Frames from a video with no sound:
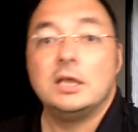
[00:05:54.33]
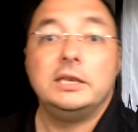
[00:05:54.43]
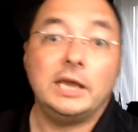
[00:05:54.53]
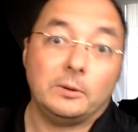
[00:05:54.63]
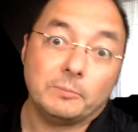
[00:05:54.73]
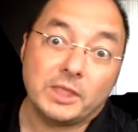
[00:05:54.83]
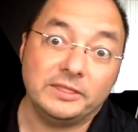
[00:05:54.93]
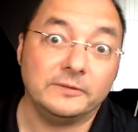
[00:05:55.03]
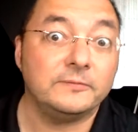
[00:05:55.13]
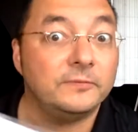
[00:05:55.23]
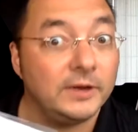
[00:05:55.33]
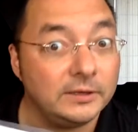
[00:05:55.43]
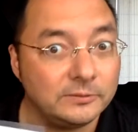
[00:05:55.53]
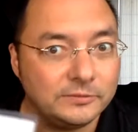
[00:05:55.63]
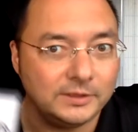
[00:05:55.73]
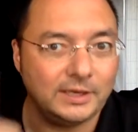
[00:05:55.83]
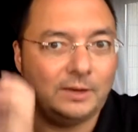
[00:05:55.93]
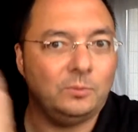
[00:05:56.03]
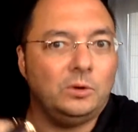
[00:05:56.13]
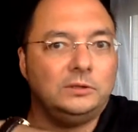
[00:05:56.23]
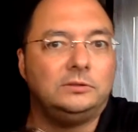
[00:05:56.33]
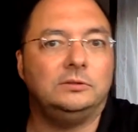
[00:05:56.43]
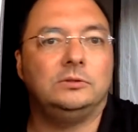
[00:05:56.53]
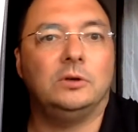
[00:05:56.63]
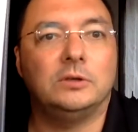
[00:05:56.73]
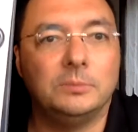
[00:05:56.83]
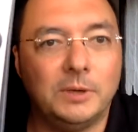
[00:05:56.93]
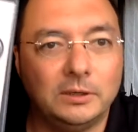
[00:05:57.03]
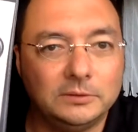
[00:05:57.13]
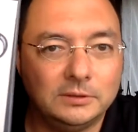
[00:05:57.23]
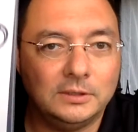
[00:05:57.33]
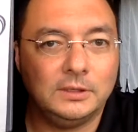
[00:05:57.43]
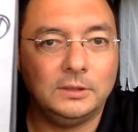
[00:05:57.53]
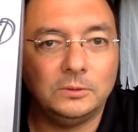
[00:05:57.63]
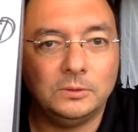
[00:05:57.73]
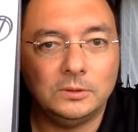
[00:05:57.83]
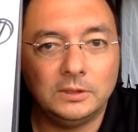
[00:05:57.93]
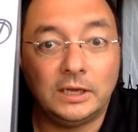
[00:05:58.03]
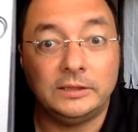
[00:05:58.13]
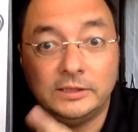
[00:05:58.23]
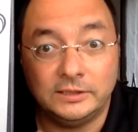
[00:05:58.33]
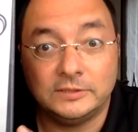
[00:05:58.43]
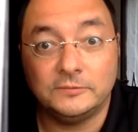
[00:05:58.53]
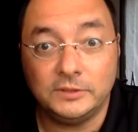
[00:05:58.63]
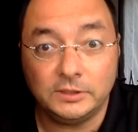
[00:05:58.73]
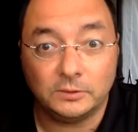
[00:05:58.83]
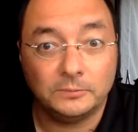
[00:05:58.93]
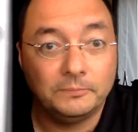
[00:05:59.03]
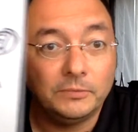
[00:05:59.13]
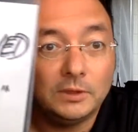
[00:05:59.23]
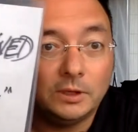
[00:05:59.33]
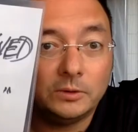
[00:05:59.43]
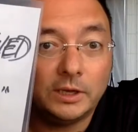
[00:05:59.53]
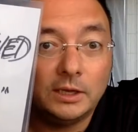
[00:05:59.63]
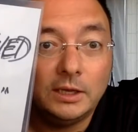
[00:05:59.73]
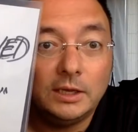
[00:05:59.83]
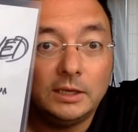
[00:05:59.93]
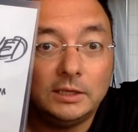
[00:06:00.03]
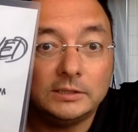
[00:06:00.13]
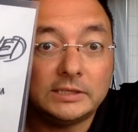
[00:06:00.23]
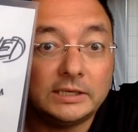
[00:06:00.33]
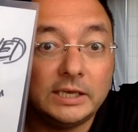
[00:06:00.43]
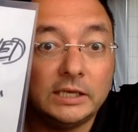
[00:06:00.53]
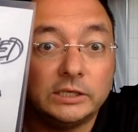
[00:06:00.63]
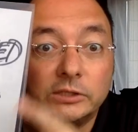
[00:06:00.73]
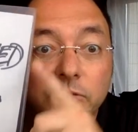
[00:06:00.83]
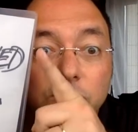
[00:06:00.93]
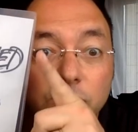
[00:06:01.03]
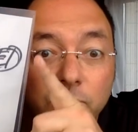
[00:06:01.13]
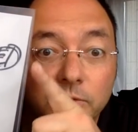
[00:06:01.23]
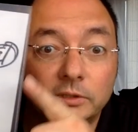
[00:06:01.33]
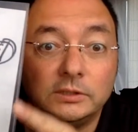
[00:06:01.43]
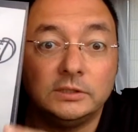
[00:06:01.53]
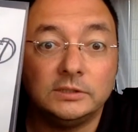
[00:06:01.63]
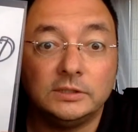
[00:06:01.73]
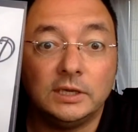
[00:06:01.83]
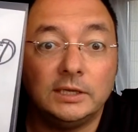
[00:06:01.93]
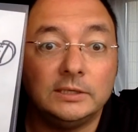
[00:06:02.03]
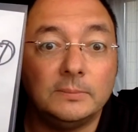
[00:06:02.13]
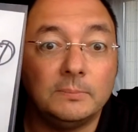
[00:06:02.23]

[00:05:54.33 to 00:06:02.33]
Now, the final thing I want to talk about in this video, okay, is again, student-designed